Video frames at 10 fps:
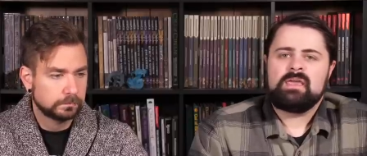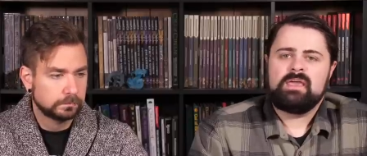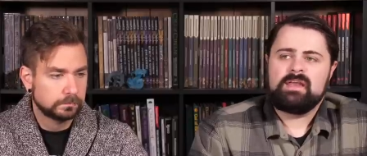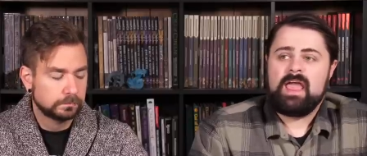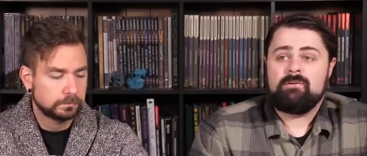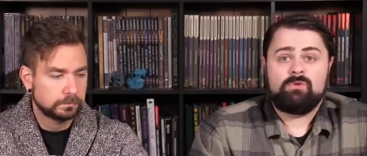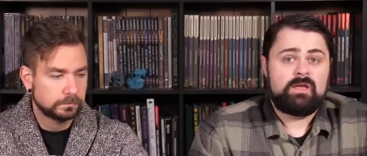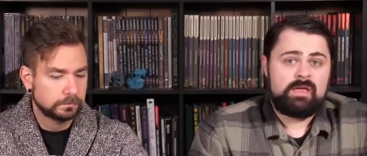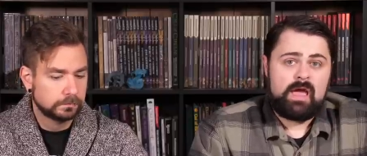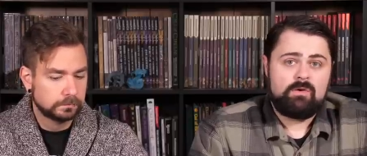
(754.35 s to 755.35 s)
Speaker 1: in every
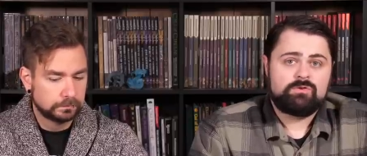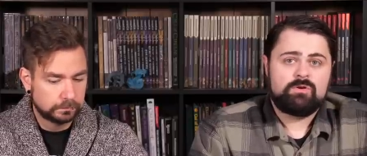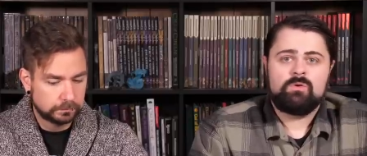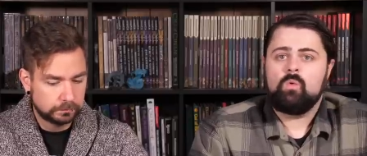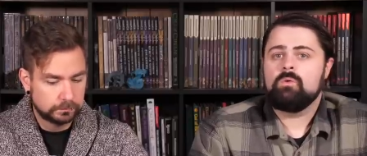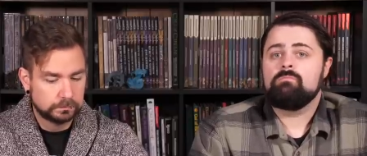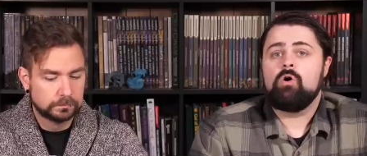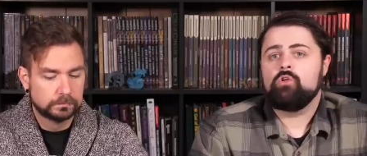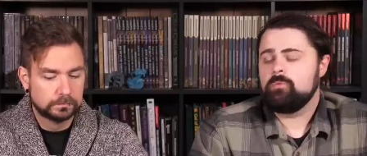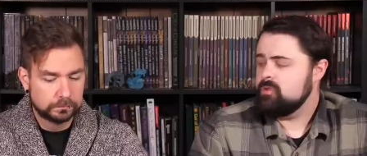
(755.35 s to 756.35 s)
encounter or
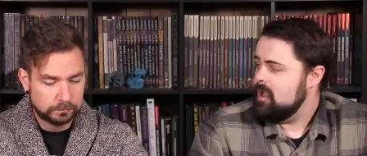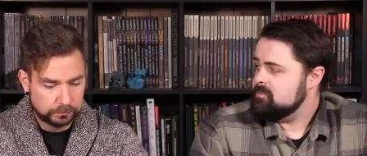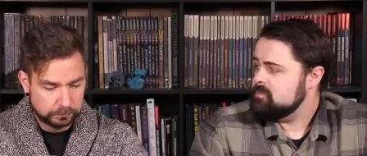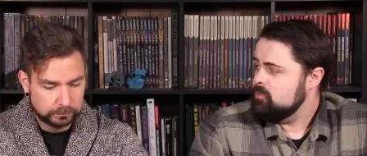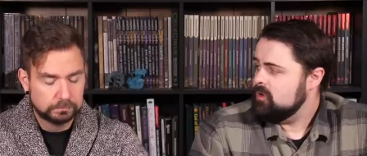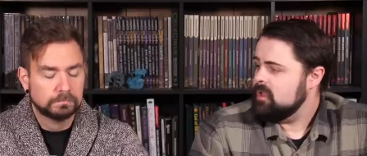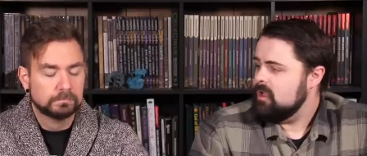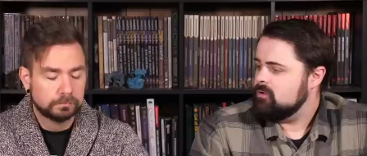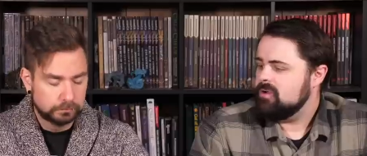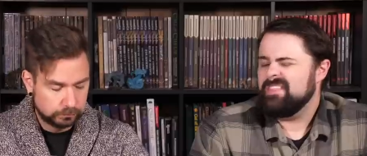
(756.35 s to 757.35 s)
multiple times per
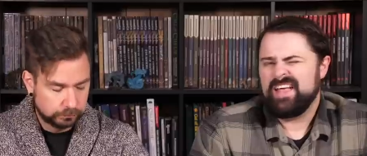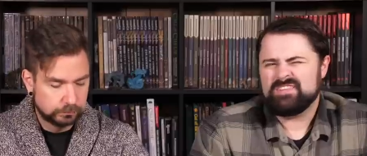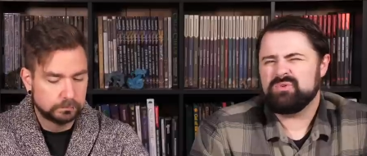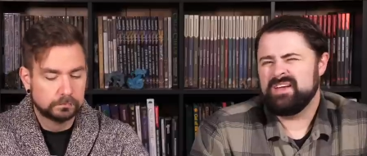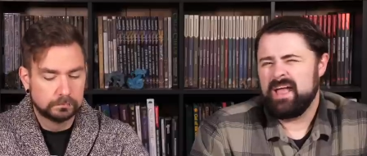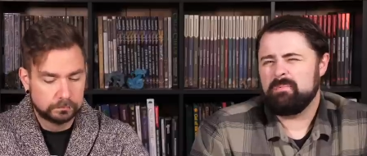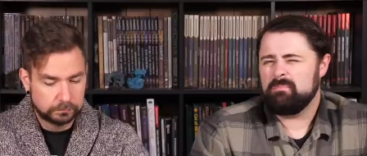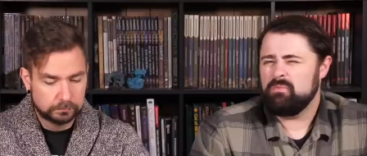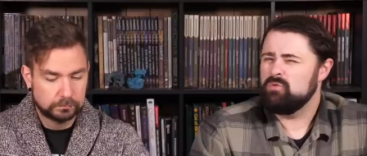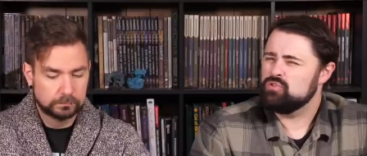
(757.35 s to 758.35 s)
encounter, and that's what an
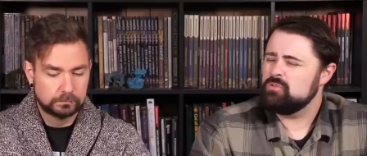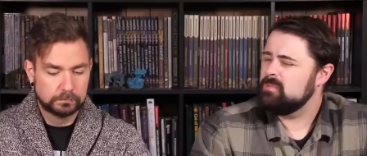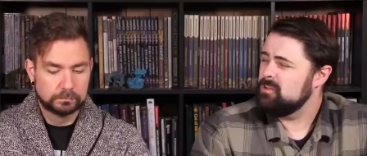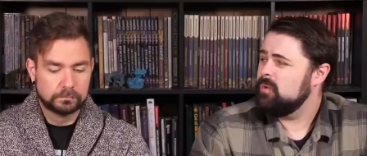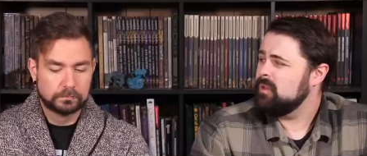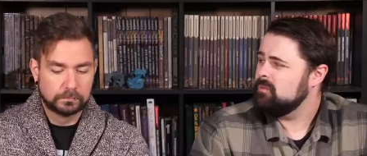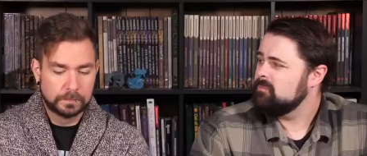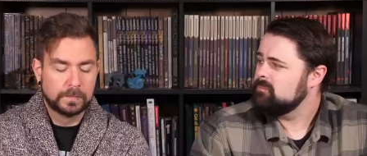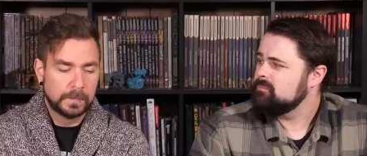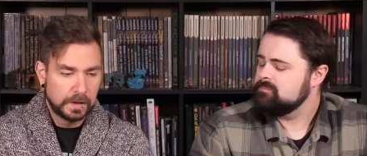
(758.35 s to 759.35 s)
epic boon should be doing.
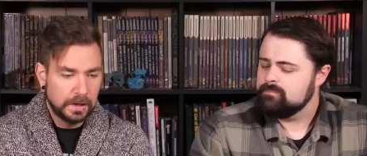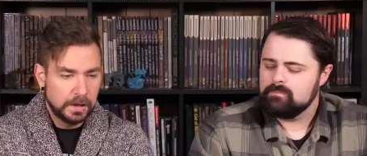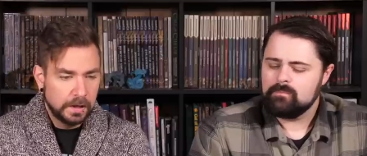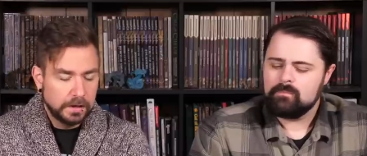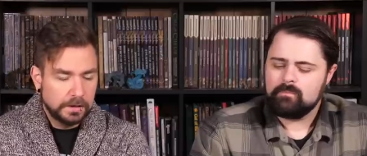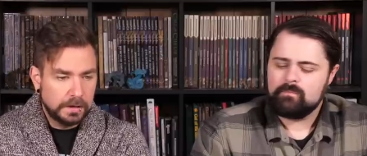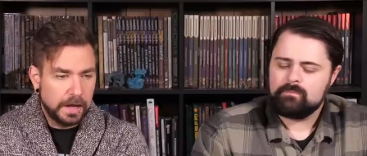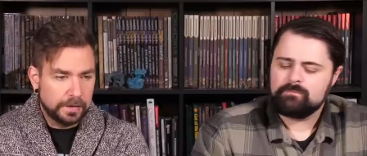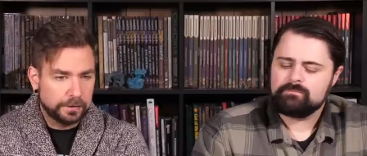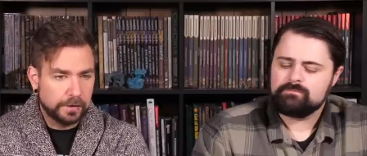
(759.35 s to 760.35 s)

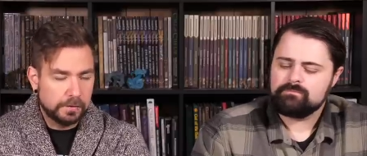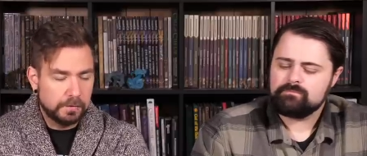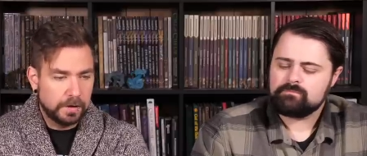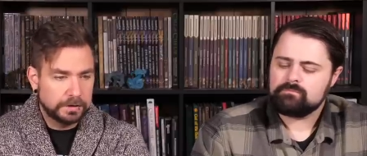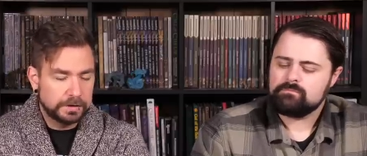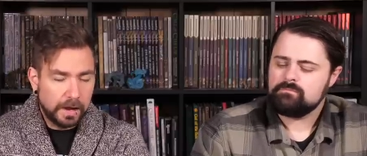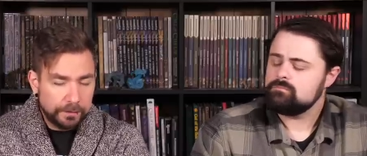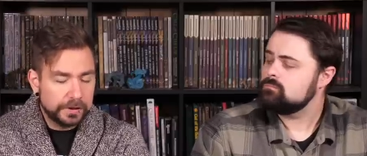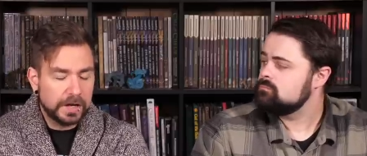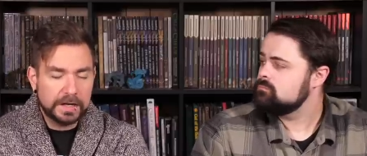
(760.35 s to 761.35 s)
Speaker 2: Yeah, so
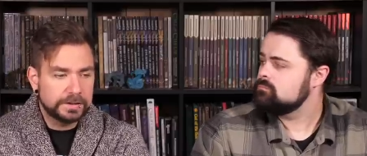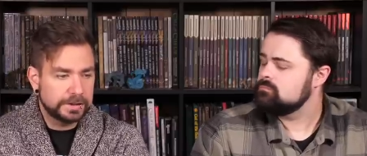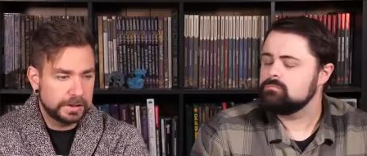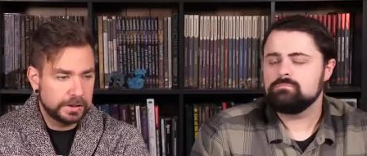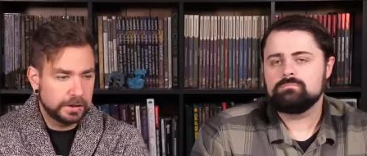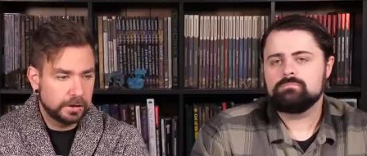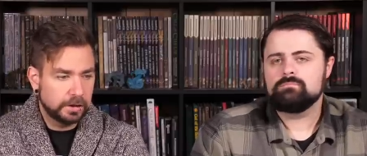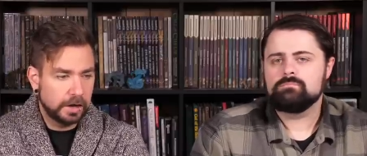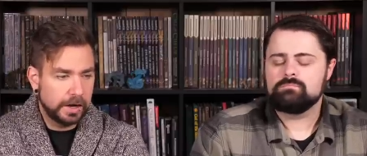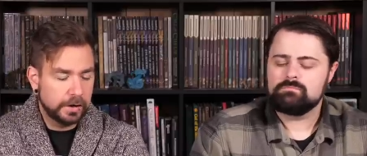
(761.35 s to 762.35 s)
love the idea
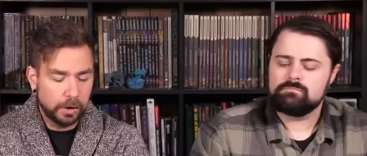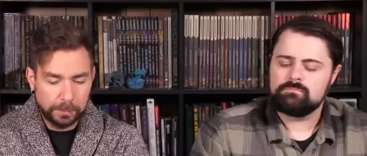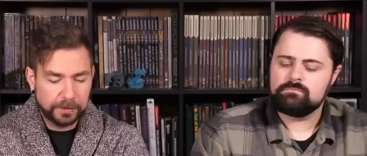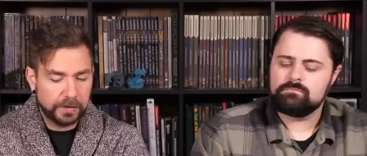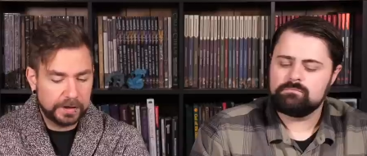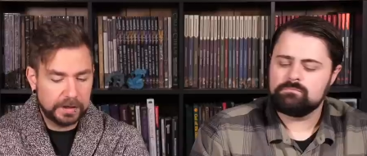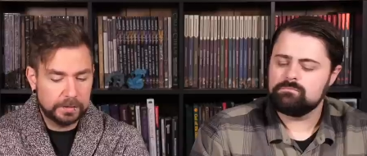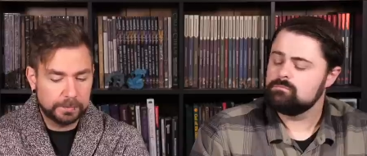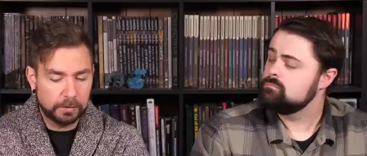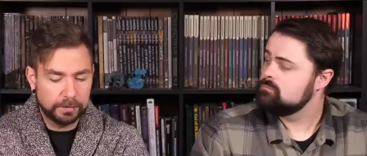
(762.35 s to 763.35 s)
here. I hope that they
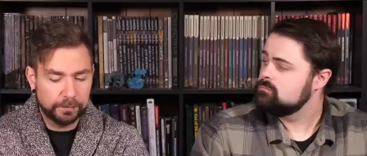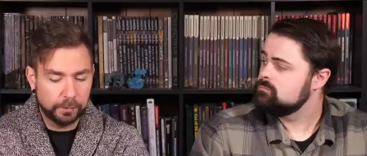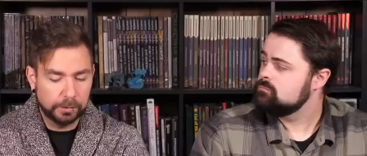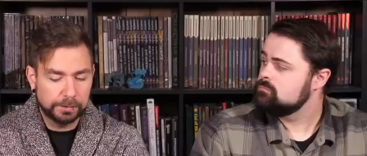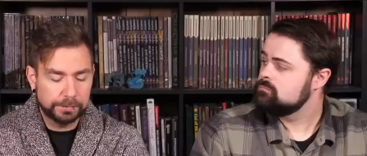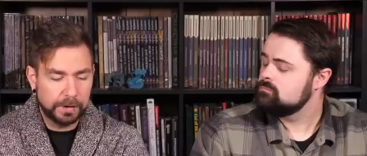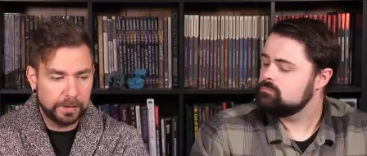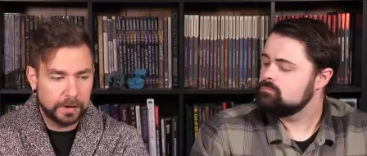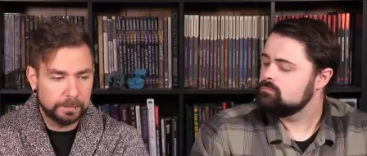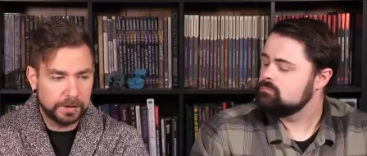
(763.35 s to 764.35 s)
keep going forward
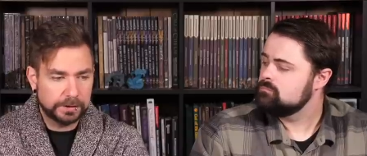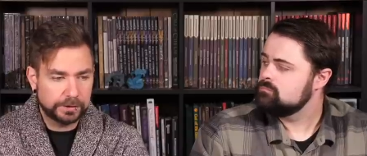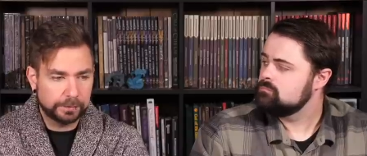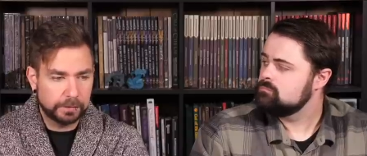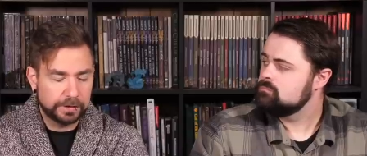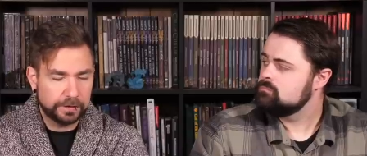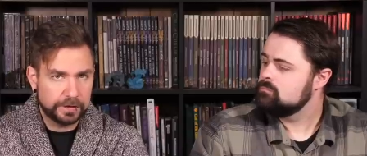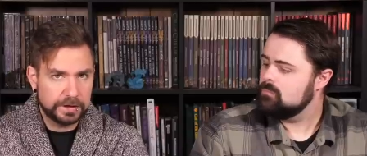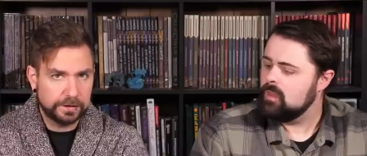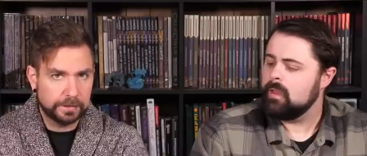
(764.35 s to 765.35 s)
with it, but I just want to
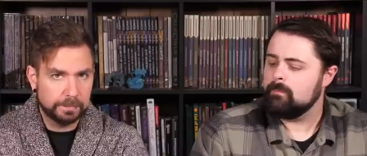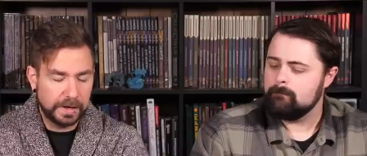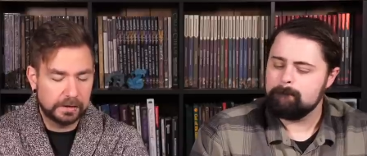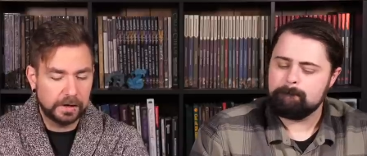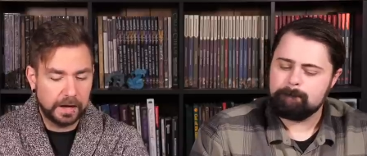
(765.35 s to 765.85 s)
see yeah. some better